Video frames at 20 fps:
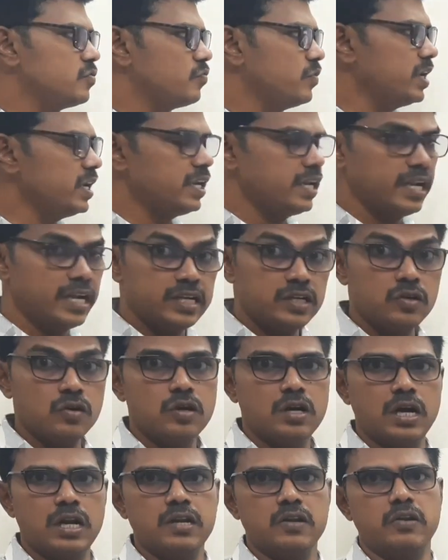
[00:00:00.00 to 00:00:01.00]
We need to
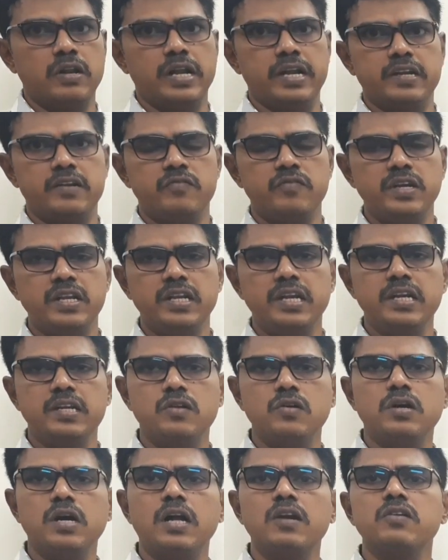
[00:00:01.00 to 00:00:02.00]
calculate. We need
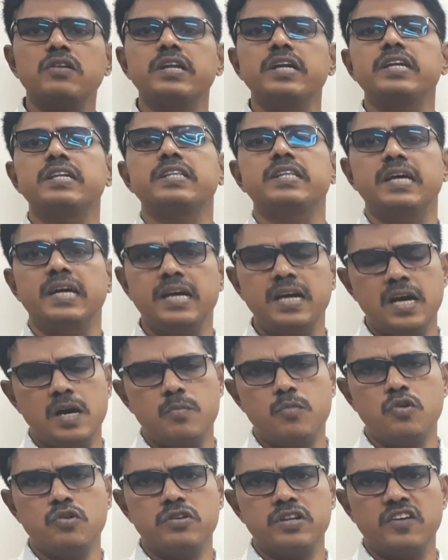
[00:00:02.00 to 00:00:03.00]
to calculate the
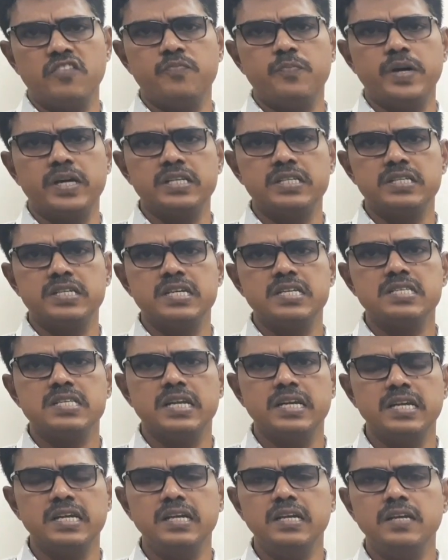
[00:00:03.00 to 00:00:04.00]
amount of purchase
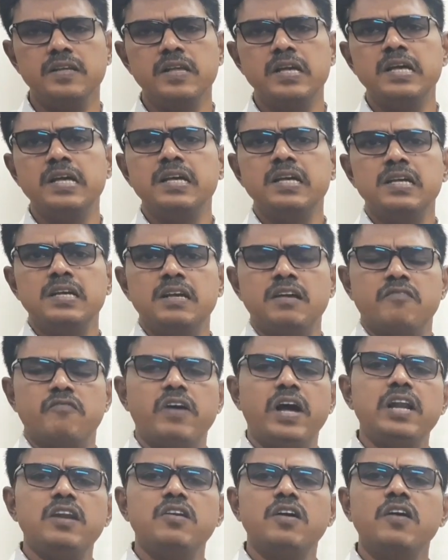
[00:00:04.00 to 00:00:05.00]
and
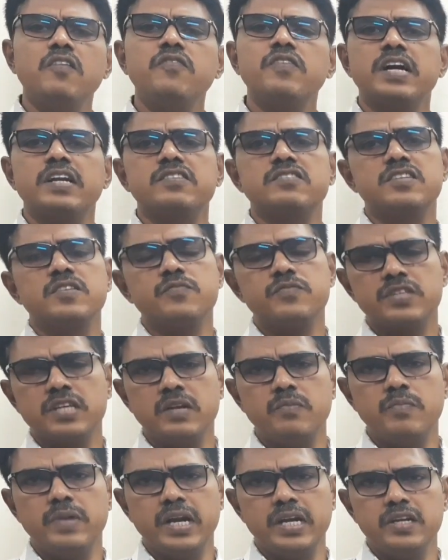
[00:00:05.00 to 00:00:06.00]
value of
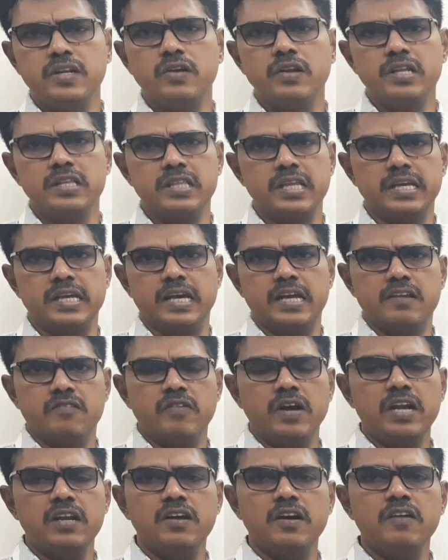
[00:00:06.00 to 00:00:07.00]
consumption made during the year.
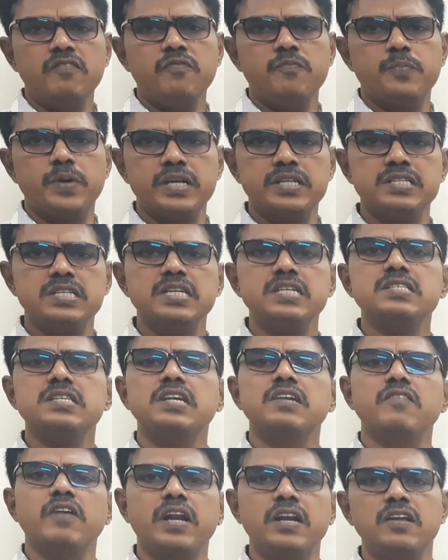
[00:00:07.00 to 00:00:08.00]
Value of purchase
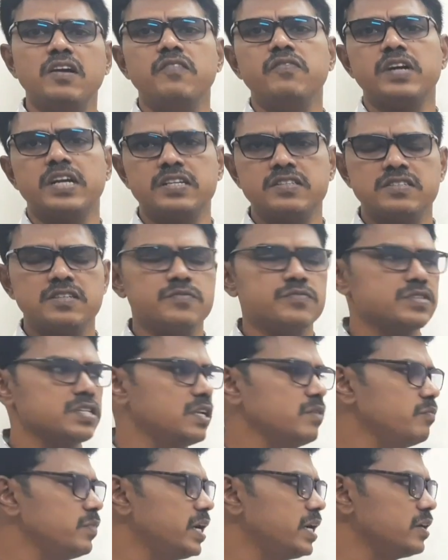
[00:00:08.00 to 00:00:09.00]
and value of
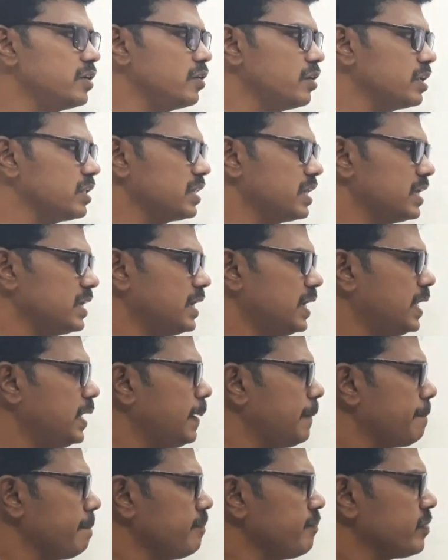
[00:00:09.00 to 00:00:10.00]
consumption made during the
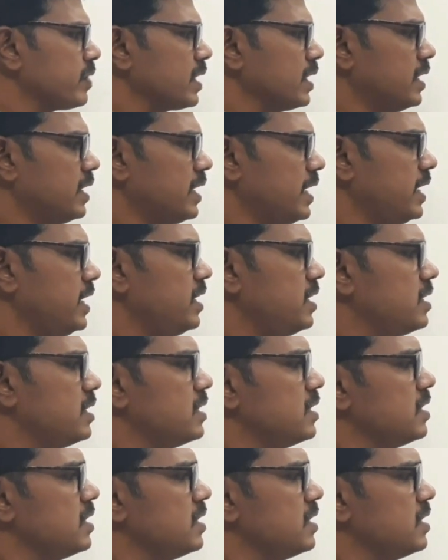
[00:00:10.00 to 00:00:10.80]
year, right?